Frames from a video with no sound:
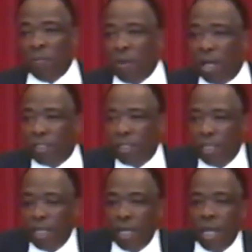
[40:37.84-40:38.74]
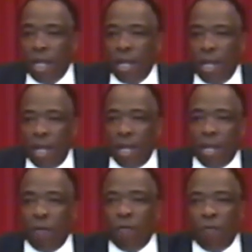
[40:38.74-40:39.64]
But
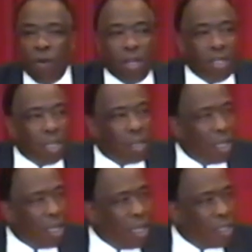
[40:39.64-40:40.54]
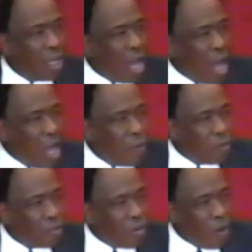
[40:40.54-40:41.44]
one of the things that I
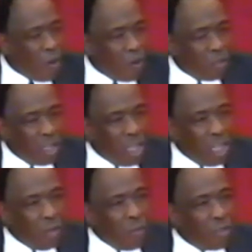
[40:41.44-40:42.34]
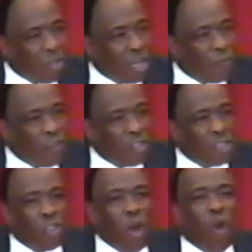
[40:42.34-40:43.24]
was taught was that
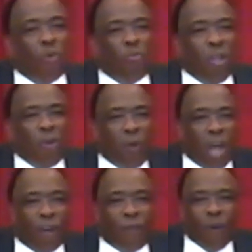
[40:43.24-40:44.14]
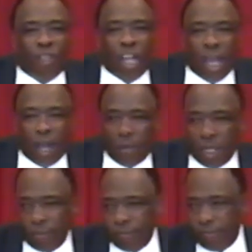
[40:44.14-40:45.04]
don't be around folks gambling.